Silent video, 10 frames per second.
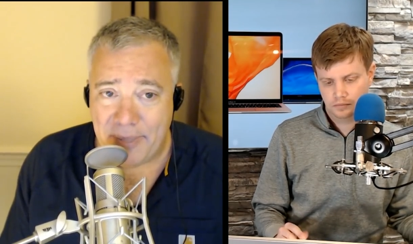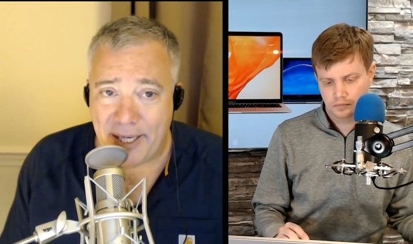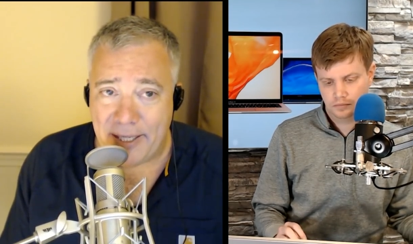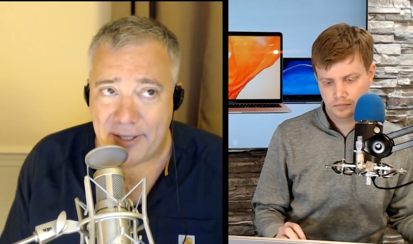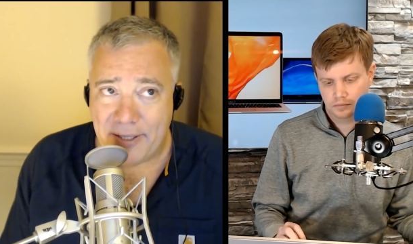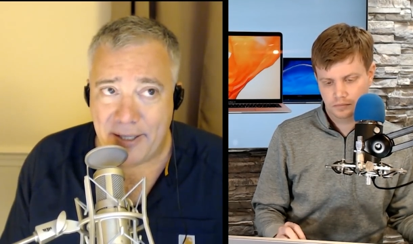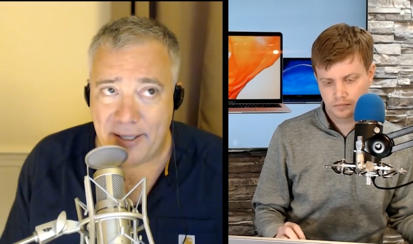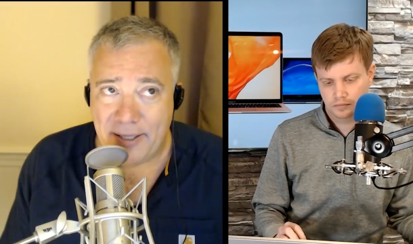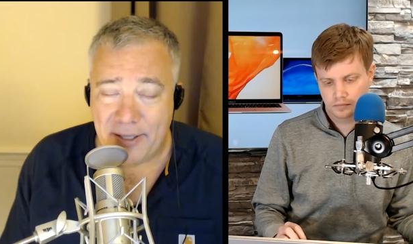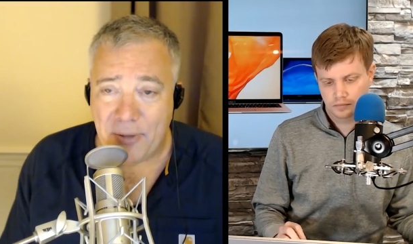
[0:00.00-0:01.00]
Speaker 1: But as
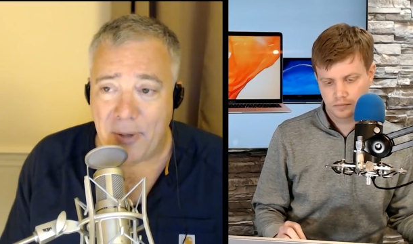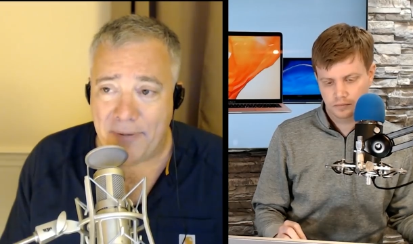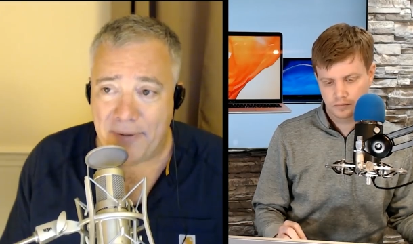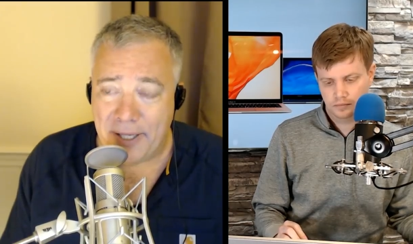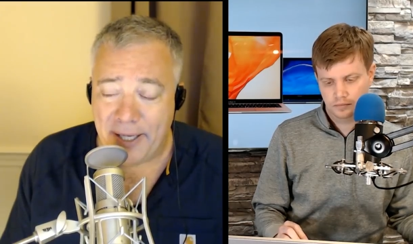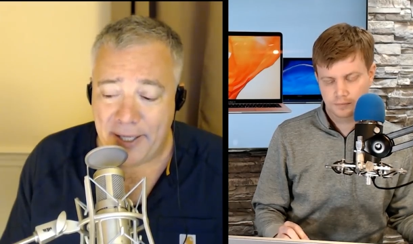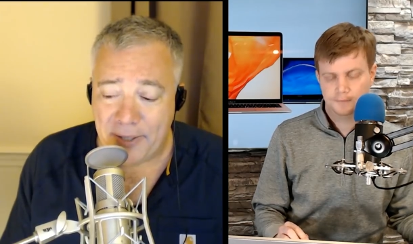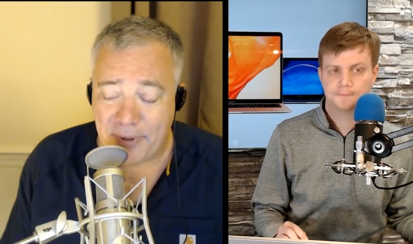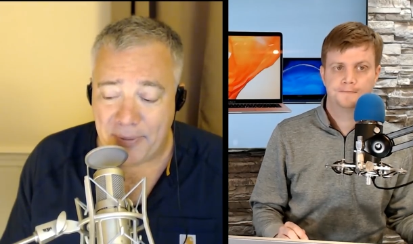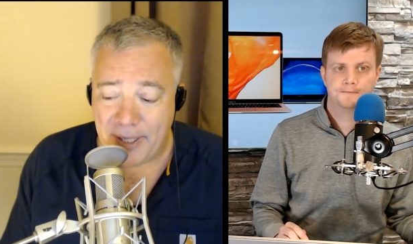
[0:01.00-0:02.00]
is so often the
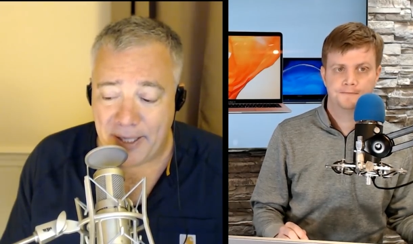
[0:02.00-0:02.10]
case with